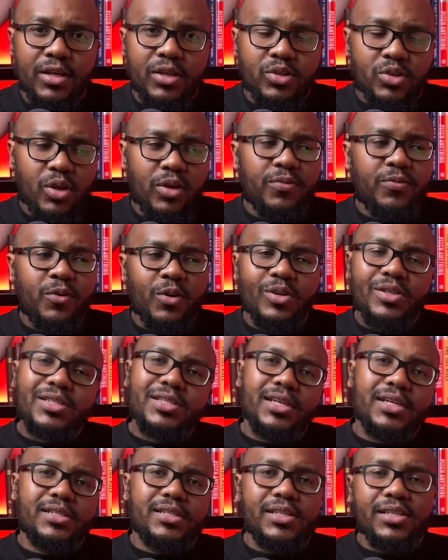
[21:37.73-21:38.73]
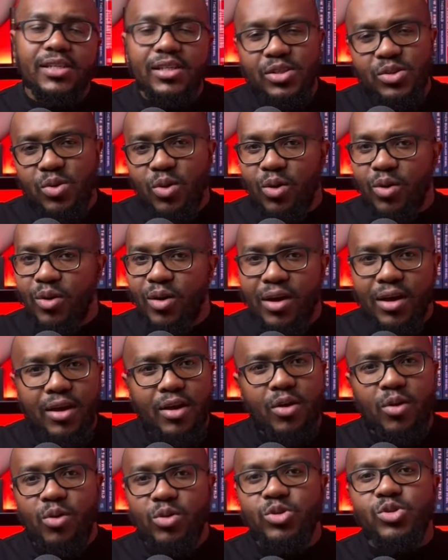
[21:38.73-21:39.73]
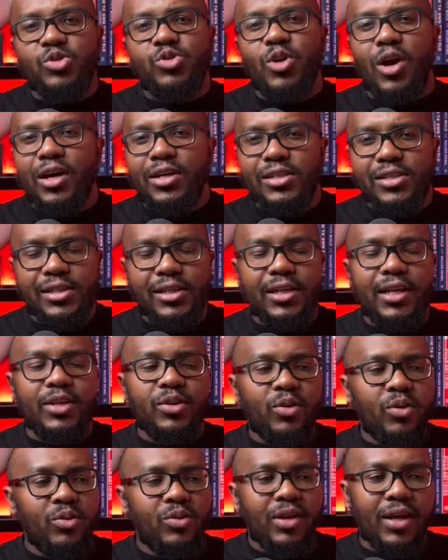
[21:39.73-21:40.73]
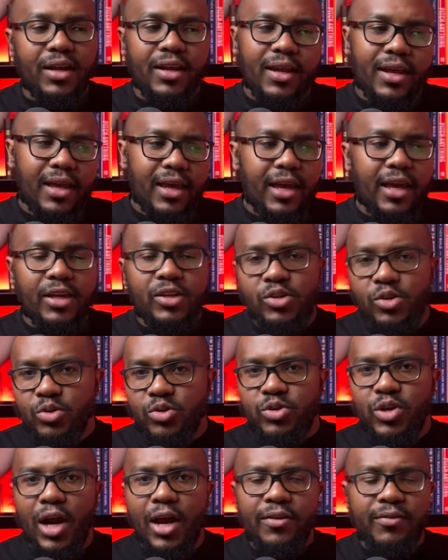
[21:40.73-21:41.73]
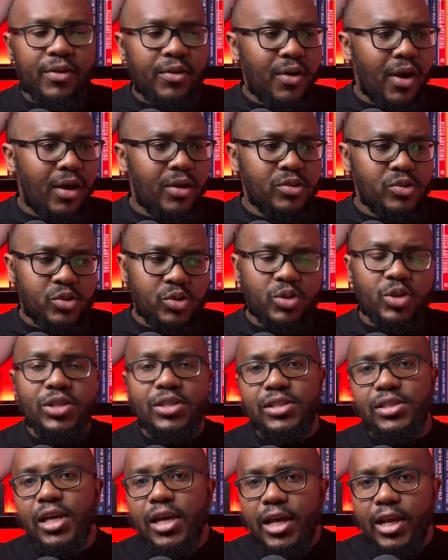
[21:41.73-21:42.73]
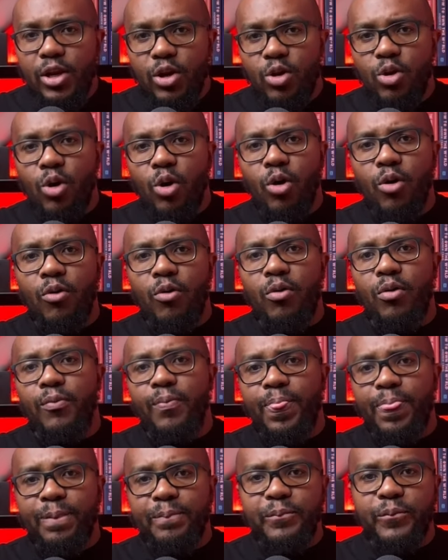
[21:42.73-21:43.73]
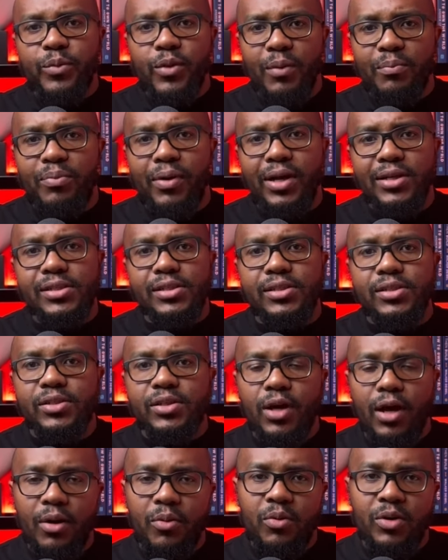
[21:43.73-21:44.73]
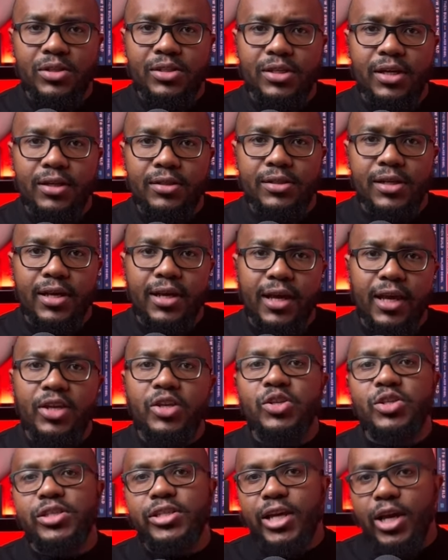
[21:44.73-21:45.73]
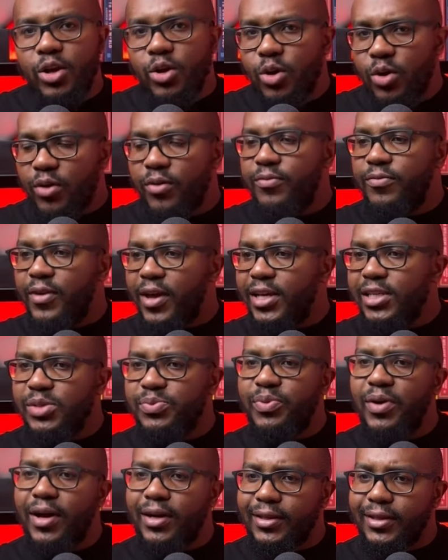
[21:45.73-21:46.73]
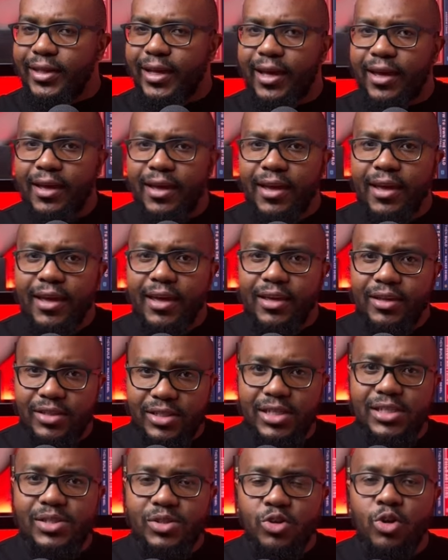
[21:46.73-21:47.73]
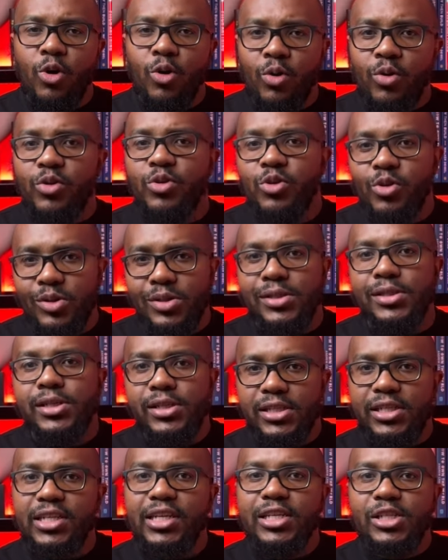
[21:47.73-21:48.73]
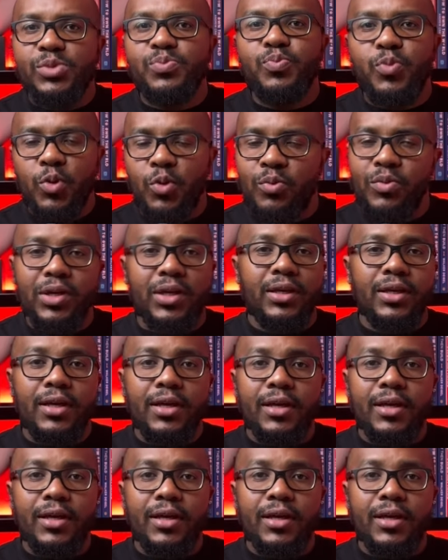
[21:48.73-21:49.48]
So if your city is got construction and all that, and you drive around to these low budget hotels and you see a lot of vans parked there, just know your city is booming.